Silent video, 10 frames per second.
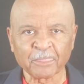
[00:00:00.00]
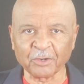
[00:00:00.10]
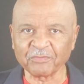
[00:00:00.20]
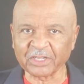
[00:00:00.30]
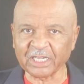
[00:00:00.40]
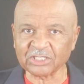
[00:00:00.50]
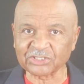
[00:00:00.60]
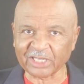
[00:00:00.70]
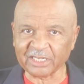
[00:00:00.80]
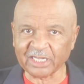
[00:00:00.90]
Don't forget,
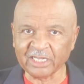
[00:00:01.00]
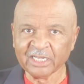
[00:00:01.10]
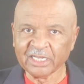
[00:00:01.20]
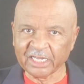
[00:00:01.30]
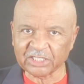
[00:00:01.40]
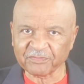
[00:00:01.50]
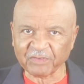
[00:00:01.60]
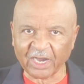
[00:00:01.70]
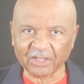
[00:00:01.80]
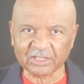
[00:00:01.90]
Sunday is
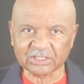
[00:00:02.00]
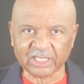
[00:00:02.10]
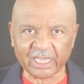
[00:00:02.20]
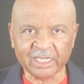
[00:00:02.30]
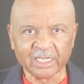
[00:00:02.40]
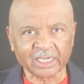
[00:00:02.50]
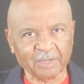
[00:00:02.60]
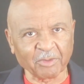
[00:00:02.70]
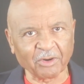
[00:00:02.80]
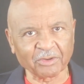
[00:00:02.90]
Father's Day.
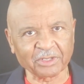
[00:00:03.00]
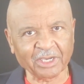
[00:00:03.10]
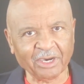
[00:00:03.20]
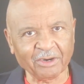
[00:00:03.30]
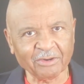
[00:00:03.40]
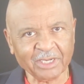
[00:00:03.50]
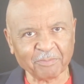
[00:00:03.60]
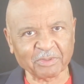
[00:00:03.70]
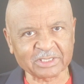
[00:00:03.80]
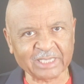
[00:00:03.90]
Come on, y'all.
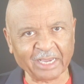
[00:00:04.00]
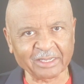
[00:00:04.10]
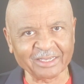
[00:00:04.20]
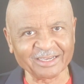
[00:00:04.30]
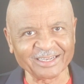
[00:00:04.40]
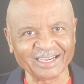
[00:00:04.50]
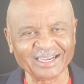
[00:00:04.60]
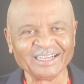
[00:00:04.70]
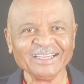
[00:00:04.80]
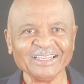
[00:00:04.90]
Help us out here now.